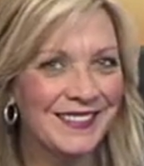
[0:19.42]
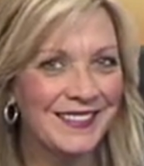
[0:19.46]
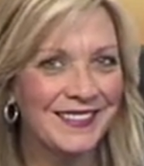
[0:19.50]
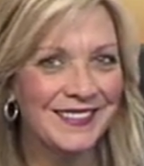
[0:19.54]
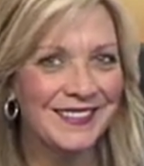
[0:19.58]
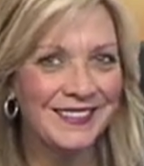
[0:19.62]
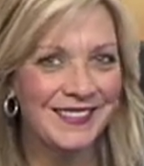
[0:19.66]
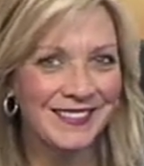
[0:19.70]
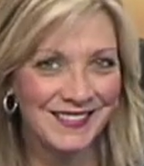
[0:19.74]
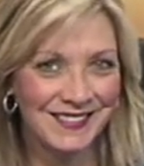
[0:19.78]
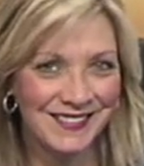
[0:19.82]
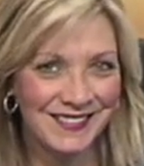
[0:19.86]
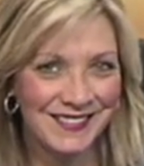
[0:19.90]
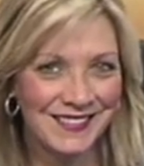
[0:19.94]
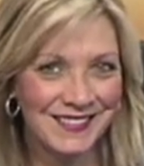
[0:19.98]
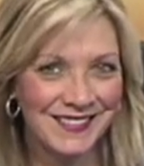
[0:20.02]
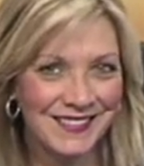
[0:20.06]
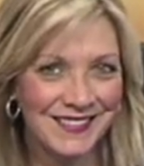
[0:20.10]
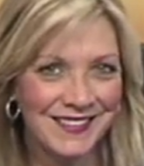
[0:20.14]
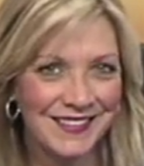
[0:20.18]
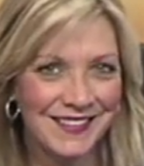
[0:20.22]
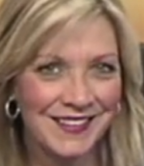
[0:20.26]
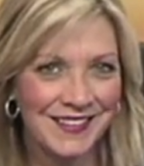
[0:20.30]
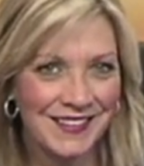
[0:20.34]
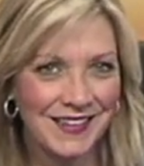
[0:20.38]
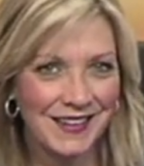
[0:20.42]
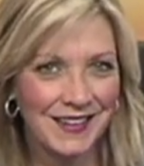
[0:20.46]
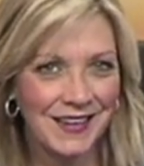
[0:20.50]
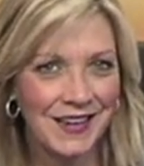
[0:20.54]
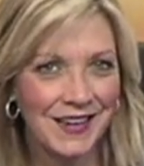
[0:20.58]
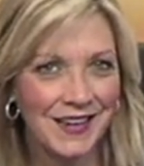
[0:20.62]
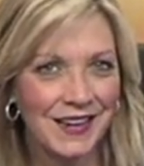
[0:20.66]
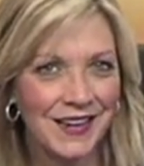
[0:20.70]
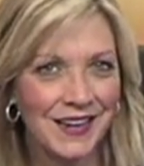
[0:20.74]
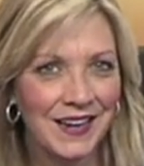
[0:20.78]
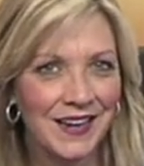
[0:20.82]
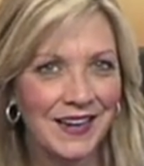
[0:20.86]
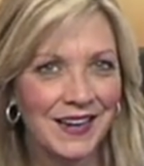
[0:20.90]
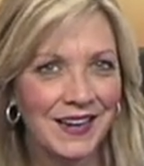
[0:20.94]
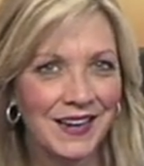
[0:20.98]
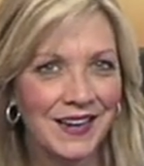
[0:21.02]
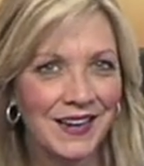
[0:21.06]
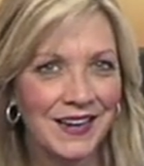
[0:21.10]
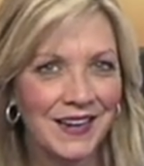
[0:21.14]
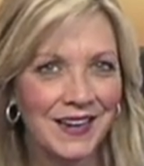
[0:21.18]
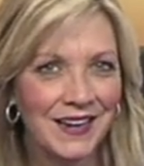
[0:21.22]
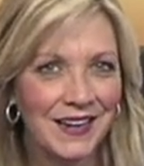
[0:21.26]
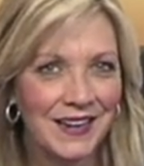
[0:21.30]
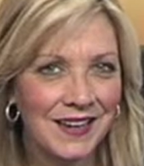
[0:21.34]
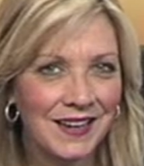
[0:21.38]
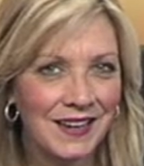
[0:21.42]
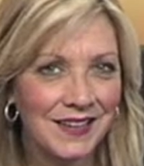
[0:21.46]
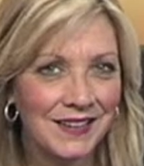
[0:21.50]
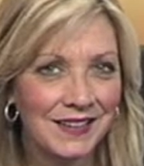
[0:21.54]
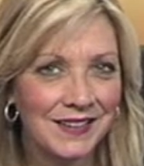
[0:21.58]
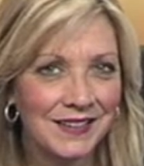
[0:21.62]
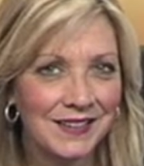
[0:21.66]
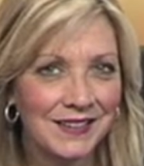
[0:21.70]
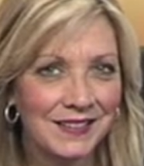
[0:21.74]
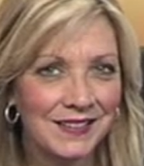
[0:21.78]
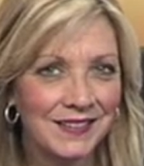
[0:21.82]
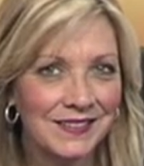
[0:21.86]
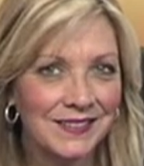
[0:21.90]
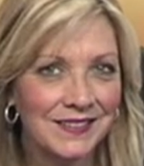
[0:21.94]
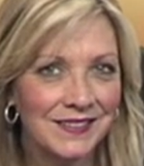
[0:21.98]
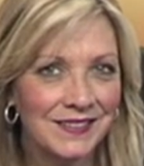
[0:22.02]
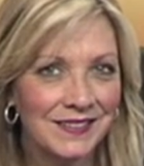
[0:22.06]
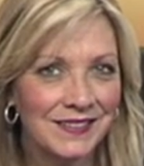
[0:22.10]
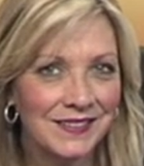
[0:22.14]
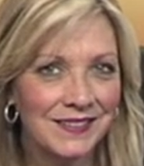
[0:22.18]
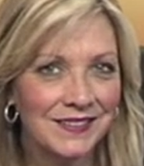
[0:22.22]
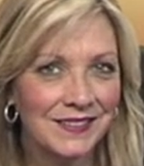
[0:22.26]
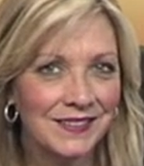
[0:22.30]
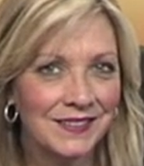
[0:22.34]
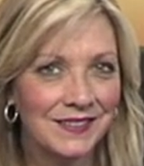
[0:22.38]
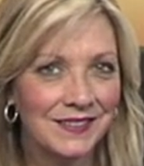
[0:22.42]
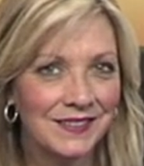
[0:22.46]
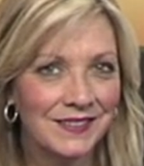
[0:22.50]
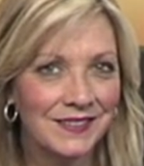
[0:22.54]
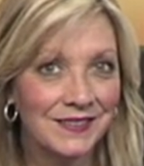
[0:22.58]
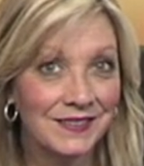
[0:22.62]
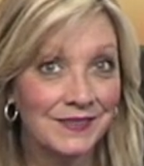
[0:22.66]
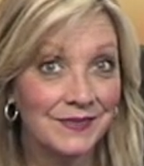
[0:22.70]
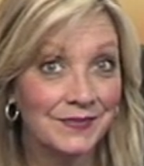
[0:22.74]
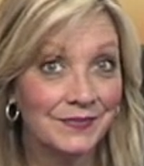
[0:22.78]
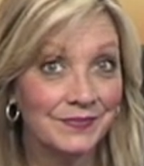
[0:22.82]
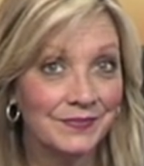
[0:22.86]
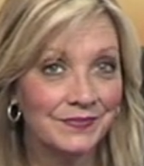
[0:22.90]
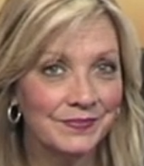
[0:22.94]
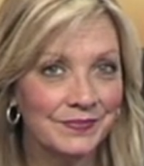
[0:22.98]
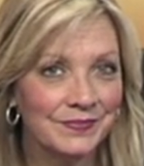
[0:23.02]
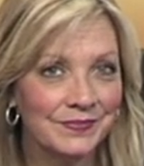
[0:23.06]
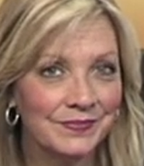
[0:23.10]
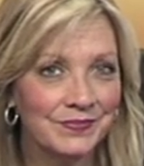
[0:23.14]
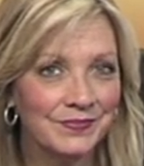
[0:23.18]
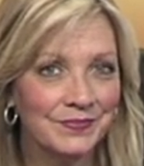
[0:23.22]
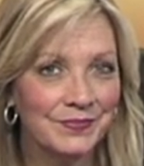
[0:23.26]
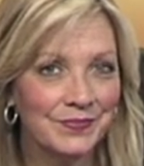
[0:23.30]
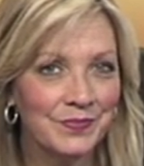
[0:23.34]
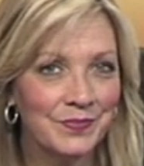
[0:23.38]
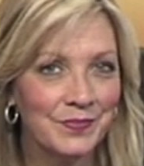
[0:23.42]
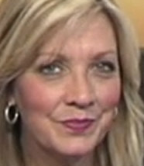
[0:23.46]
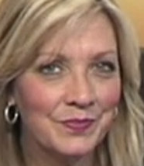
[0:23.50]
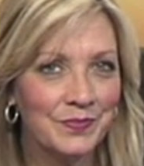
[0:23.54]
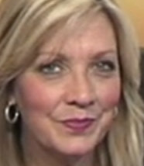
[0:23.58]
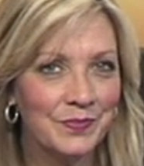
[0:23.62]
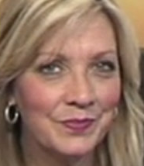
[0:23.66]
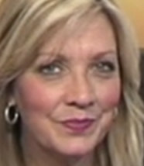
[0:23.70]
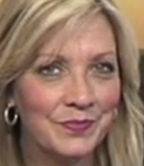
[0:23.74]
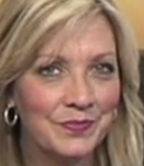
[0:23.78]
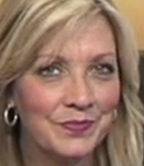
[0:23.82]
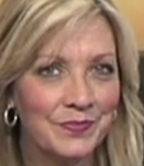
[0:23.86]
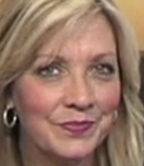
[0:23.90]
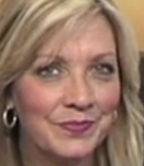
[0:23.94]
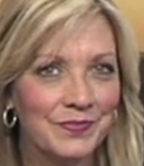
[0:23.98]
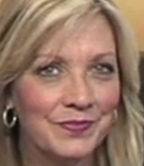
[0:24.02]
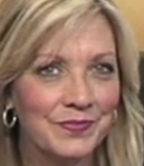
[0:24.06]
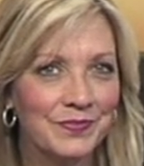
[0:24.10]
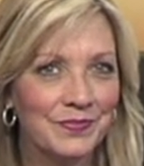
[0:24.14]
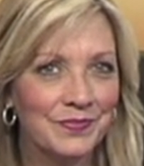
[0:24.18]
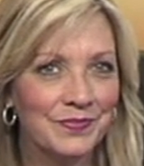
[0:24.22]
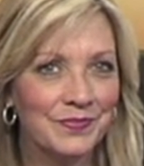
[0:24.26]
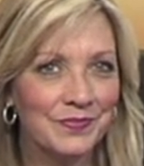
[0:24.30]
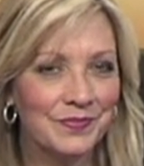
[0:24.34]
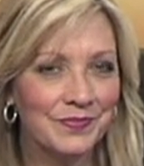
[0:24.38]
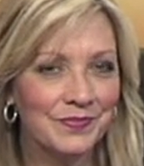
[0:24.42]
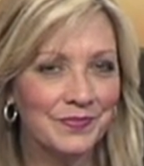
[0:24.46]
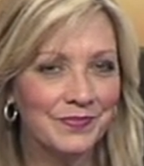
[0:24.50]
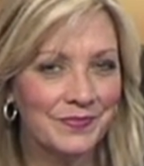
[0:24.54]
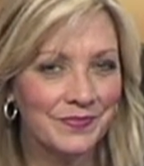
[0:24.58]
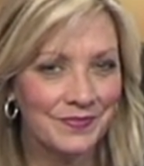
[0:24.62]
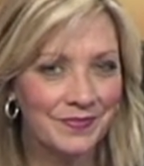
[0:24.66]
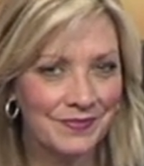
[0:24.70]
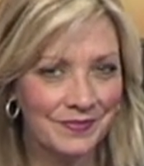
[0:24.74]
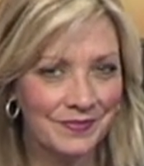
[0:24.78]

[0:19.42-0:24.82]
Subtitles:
This person isn't speaking.